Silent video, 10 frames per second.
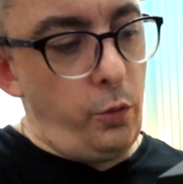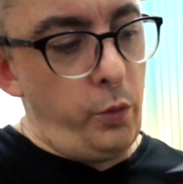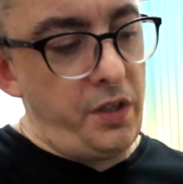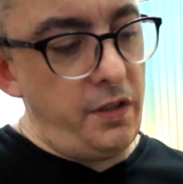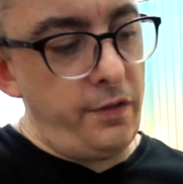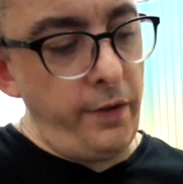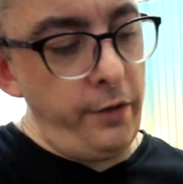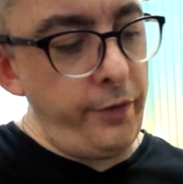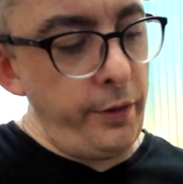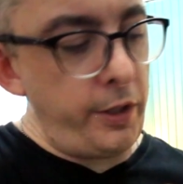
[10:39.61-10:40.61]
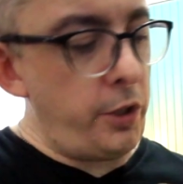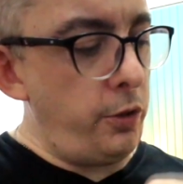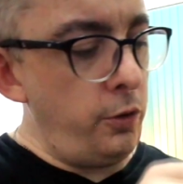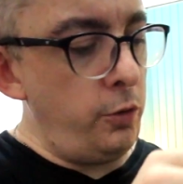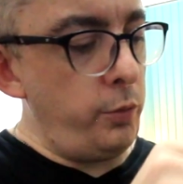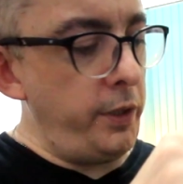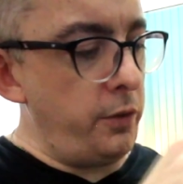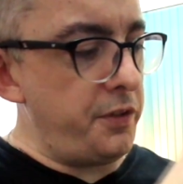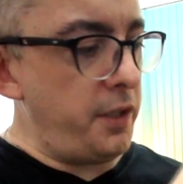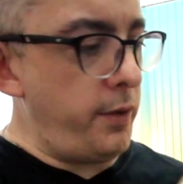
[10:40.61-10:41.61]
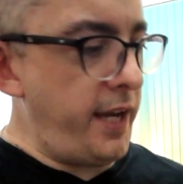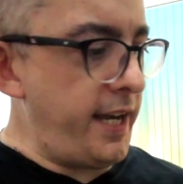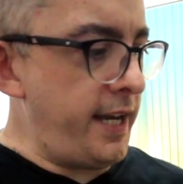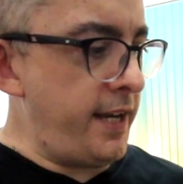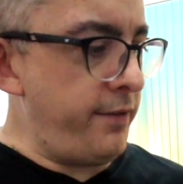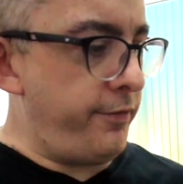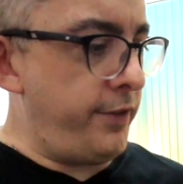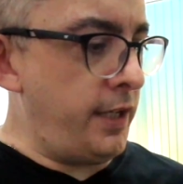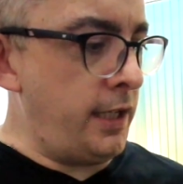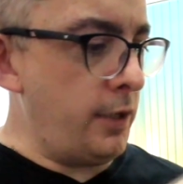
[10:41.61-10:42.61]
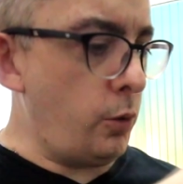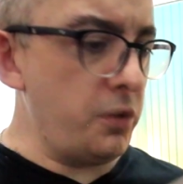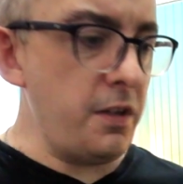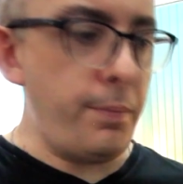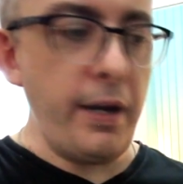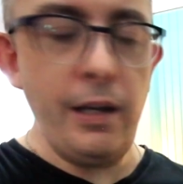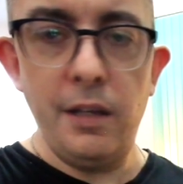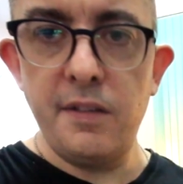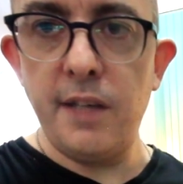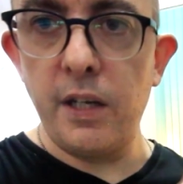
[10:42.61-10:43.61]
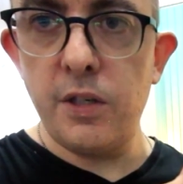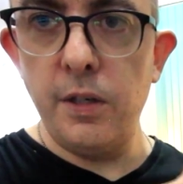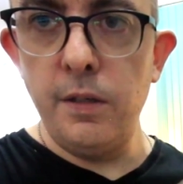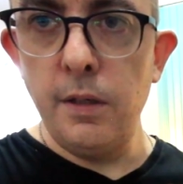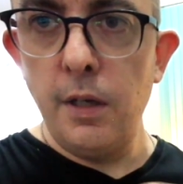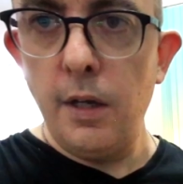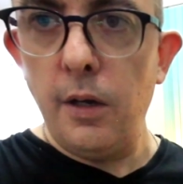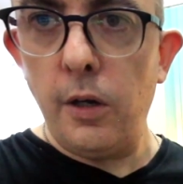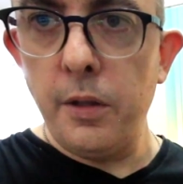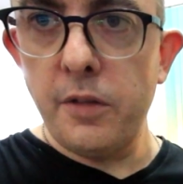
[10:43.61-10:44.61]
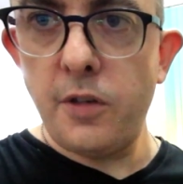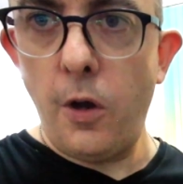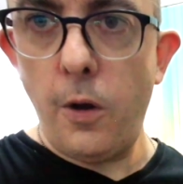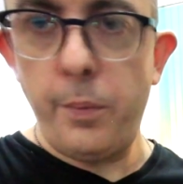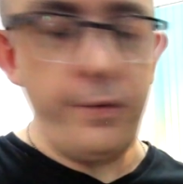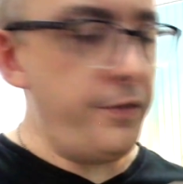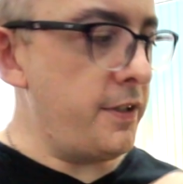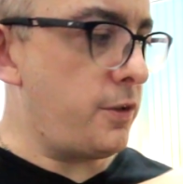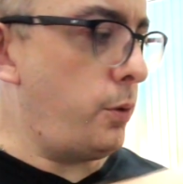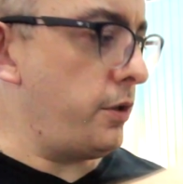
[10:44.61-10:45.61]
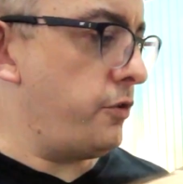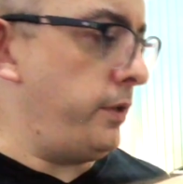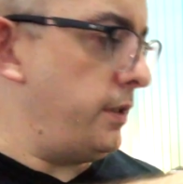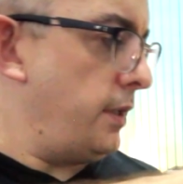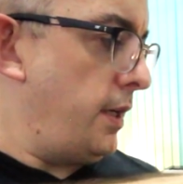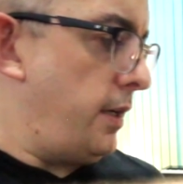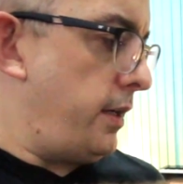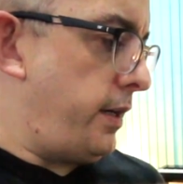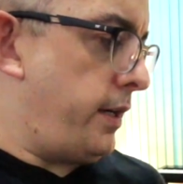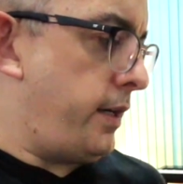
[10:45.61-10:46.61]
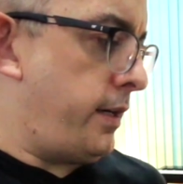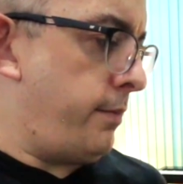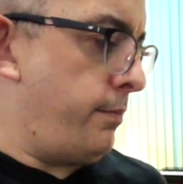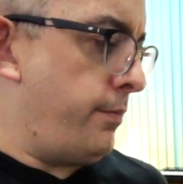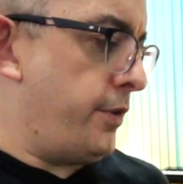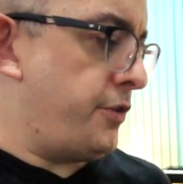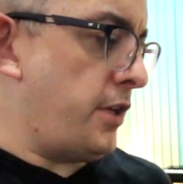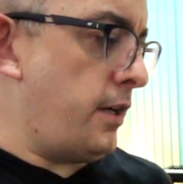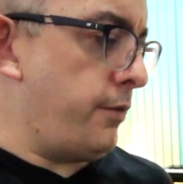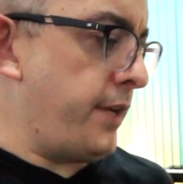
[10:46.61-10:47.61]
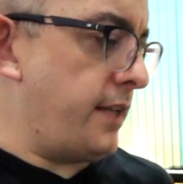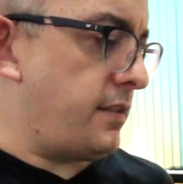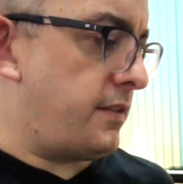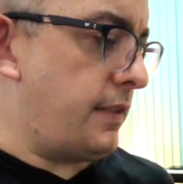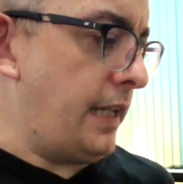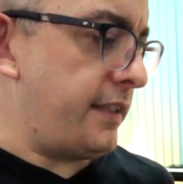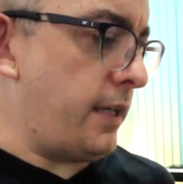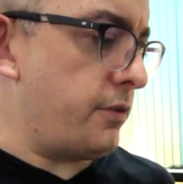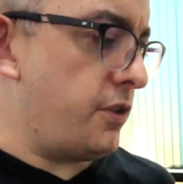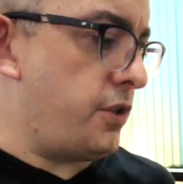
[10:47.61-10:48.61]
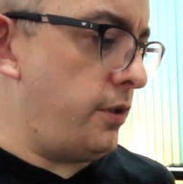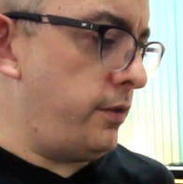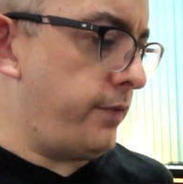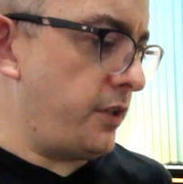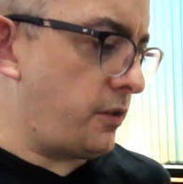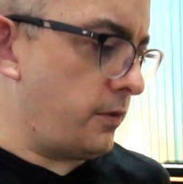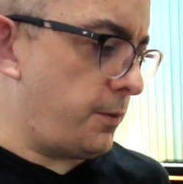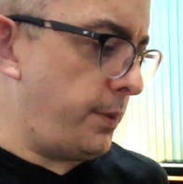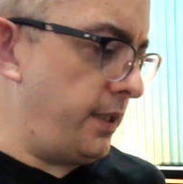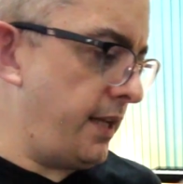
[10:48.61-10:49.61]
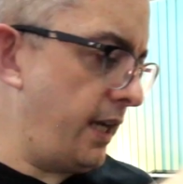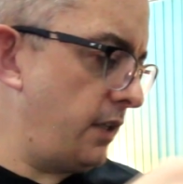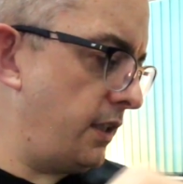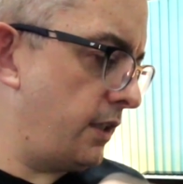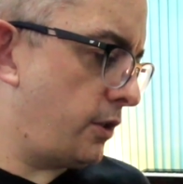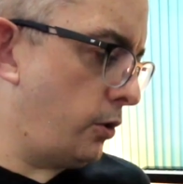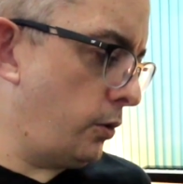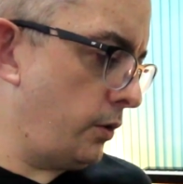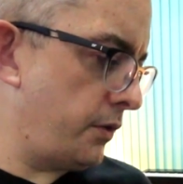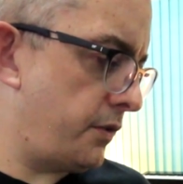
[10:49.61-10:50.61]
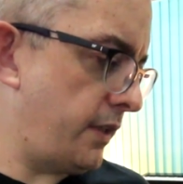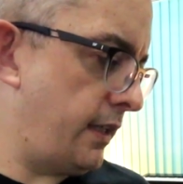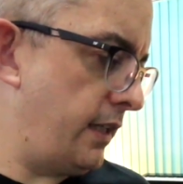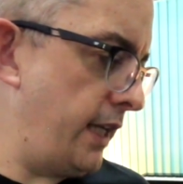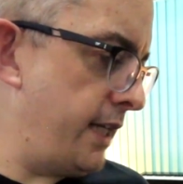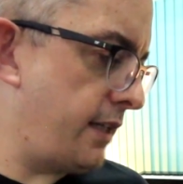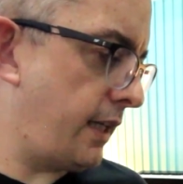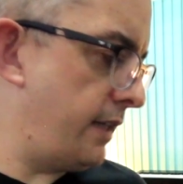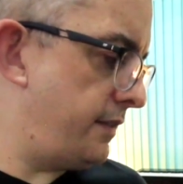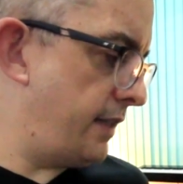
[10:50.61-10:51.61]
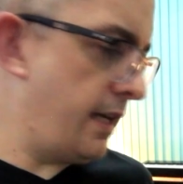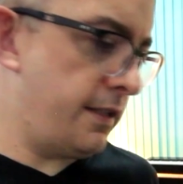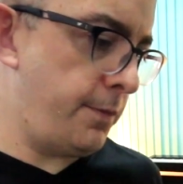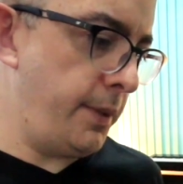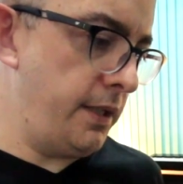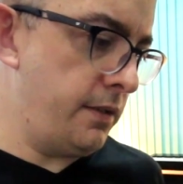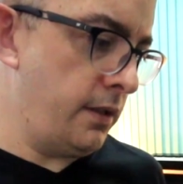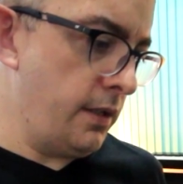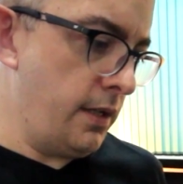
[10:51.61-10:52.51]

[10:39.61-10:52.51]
which is very, very cool. We also have the autopilot section on the top of this quadrant. The dial there to select altitude, vertical speed, heading, course and indicated airspeed,